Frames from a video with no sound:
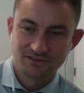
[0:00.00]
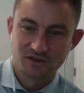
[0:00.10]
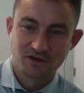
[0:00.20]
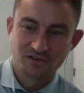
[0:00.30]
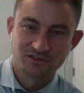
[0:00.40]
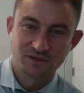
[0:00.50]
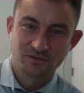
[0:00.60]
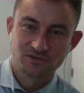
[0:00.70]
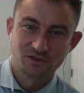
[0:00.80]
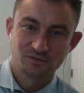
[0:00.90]
understand
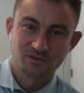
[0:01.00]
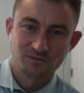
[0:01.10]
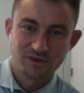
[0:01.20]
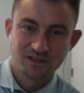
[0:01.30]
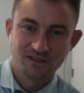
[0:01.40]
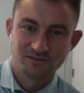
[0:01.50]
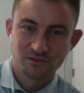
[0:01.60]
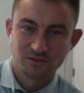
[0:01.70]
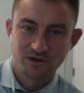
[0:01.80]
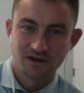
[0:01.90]
what scripture means in
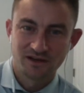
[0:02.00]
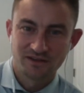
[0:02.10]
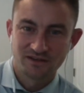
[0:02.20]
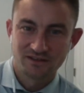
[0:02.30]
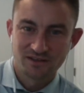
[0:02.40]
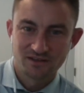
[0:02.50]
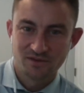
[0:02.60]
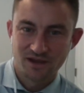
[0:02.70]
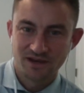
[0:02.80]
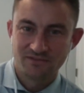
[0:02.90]
one way or another, that
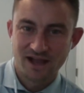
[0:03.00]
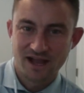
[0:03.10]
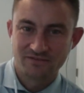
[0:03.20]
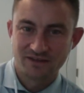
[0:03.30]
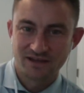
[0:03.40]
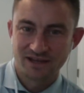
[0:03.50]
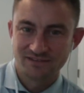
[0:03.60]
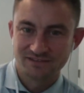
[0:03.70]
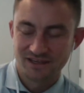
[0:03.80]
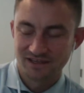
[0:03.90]
you kind of have that
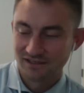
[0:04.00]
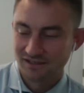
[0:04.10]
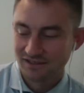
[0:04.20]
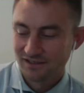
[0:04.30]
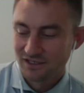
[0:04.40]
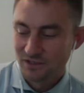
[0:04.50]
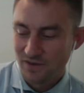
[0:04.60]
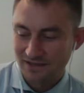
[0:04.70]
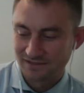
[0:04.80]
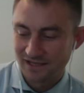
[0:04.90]
as a, you know,
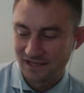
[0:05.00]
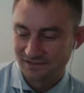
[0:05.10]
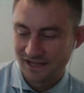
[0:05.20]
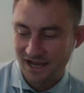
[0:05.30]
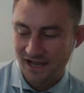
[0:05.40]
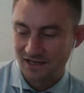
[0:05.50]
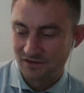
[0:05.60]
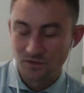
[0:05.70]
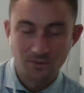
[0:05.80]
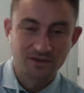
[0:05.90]
as a guide,
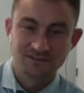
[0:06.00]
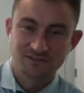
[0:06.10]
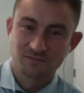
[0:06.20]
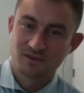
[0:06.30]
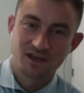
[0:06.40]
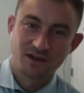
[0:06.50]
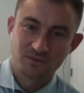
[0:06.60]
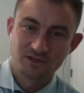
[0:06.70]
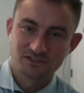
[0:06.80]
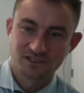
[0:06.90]
though it wasn't something that
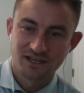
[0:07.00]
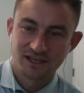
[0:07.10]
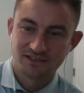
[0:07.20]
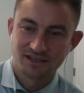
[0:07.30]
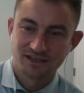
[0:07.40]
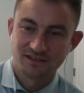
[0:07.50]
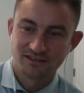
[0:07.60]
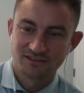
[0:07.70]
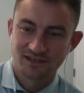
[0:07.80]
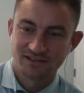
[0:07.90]
originally I'd gone
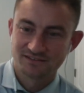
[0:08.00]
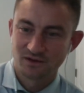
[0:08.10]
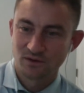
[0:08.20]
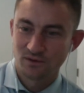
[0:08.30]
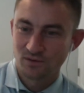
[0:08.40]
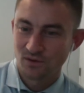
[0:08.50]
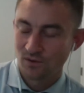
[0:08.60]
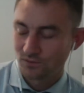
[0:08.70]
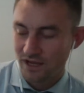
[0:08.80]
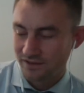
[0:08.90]
and tested a
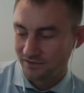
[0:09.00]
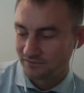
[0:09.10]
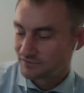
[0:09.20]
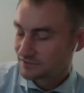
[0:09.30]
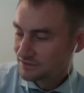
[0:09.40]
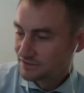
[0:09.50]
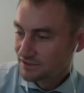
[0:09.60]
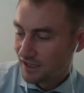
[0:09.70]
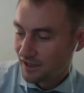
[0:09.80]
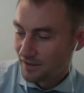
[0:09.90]
whole lot of.
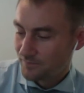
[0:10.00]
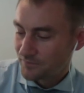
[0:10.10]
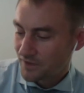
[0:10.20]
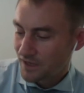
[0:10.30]
I